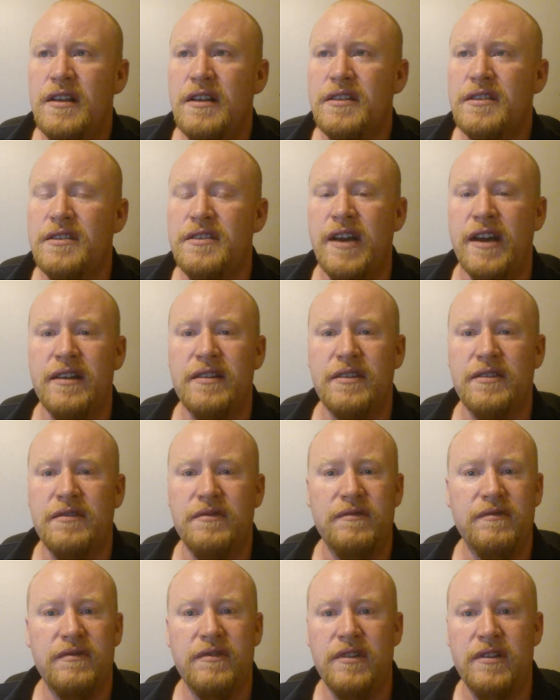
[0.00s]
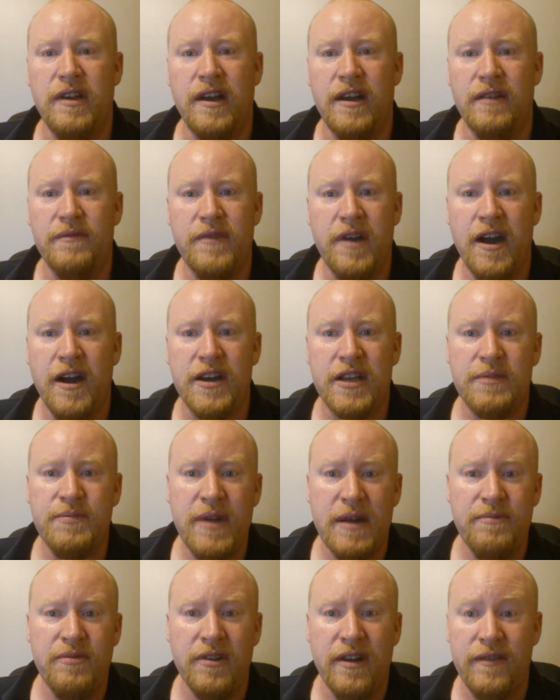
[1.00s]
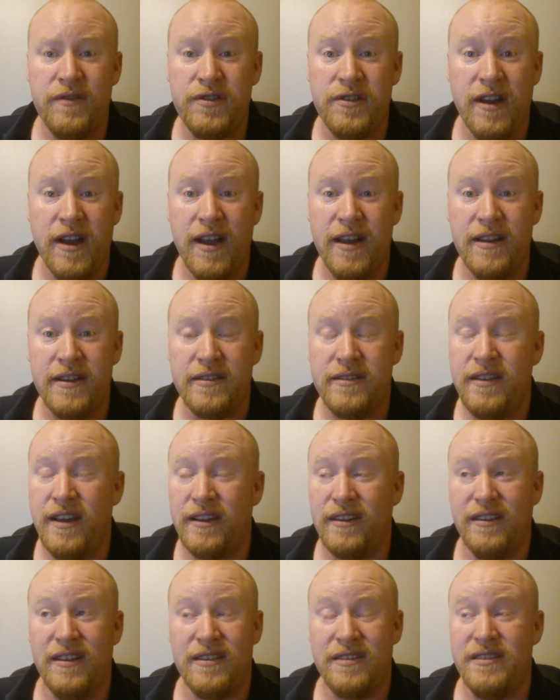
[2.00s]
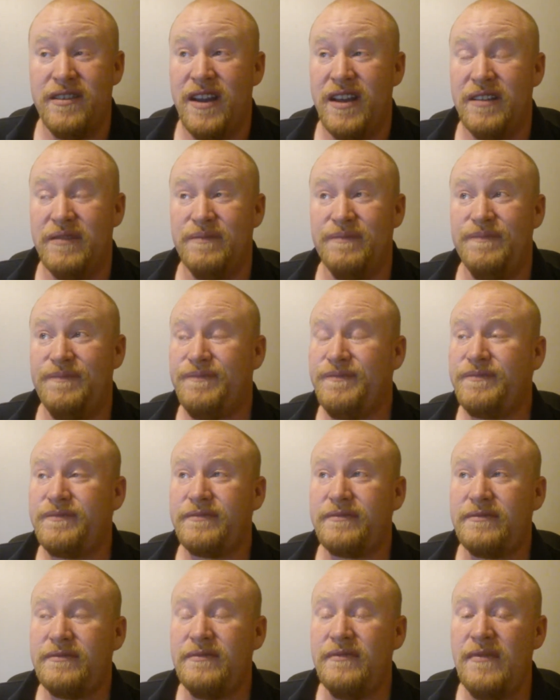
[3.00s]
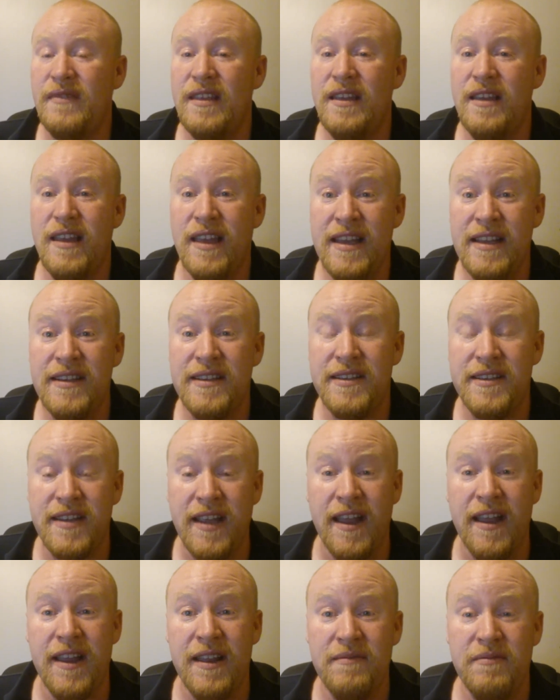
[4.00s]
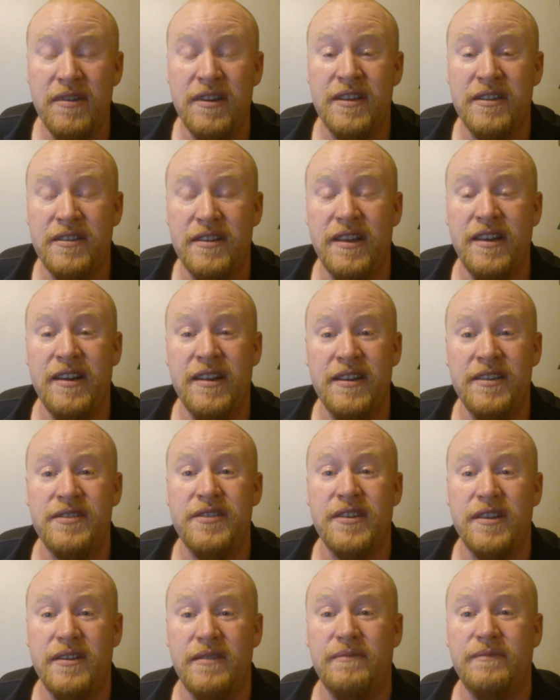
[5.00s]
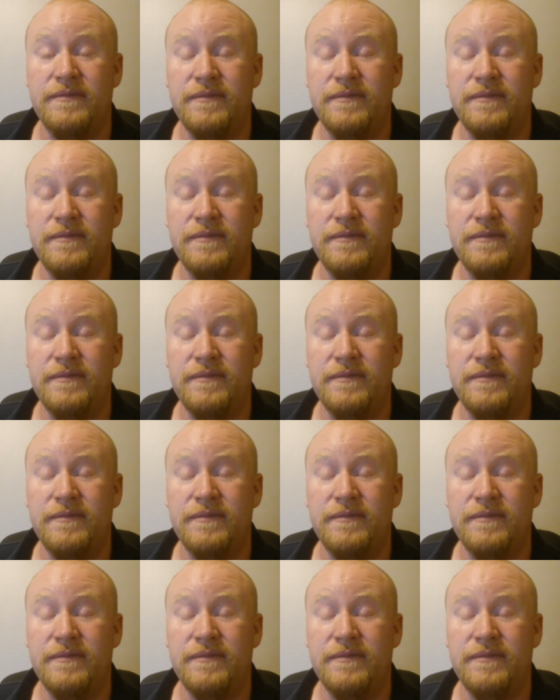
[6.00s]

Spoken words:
It's not the hottest pepper I've tried. It's not insane, but it is. I